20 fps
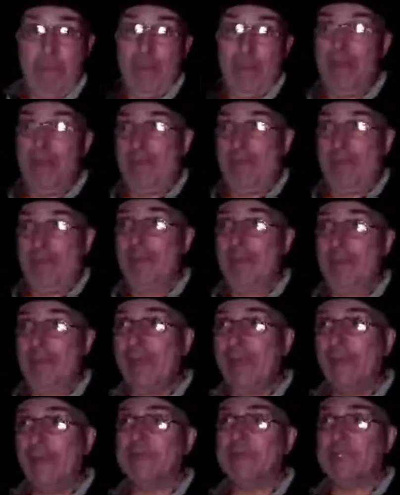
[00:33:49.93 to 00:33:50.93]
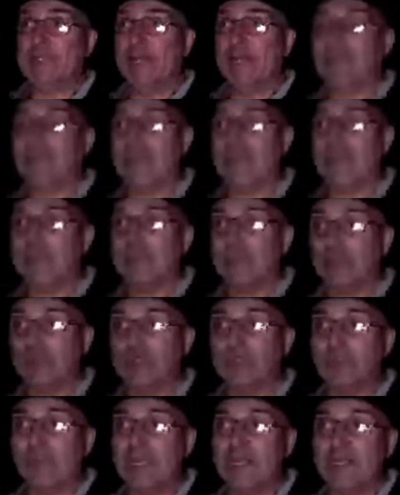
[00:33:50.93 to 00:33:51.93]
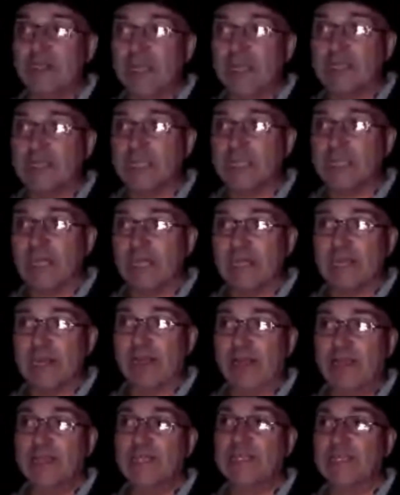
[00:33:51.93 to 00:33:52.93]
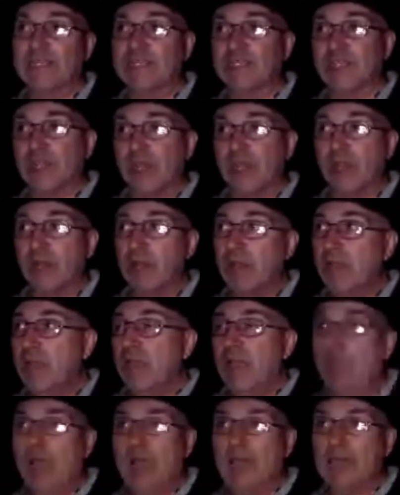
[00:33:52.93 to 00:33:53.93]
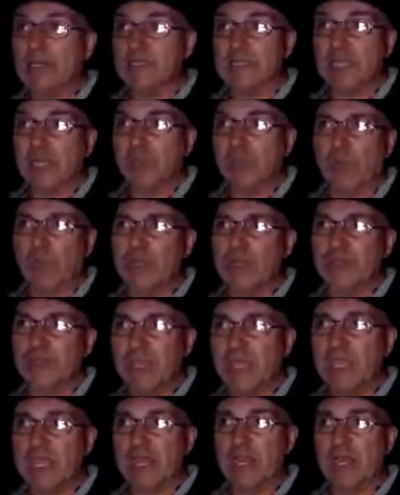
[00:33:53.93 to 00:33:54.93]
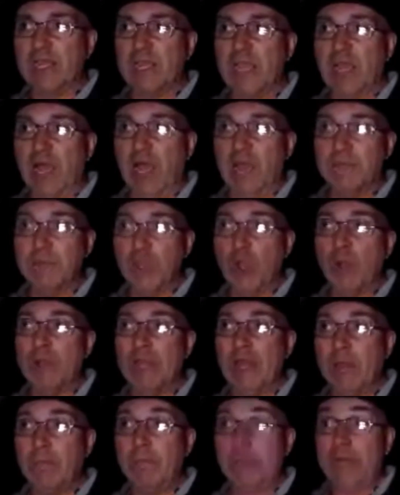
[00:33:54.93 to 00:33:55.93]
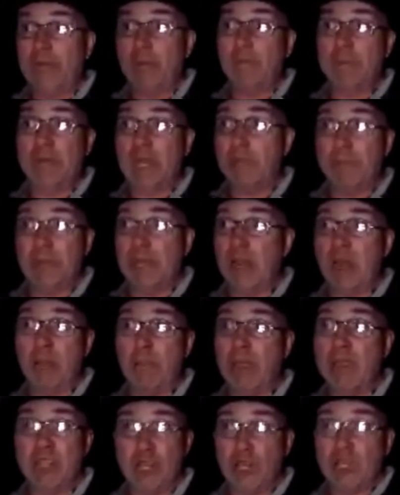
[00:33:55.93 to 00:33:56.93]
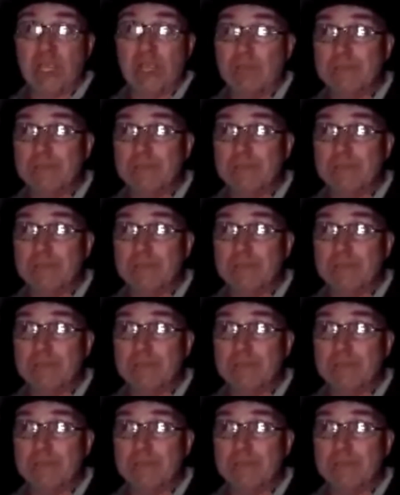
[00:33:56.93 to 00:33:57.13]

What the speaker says: Yeah, it's like those bloody things. They're like gliders, And it's like when you're thinking, like, I'm going up and up and up, and am I going to come down?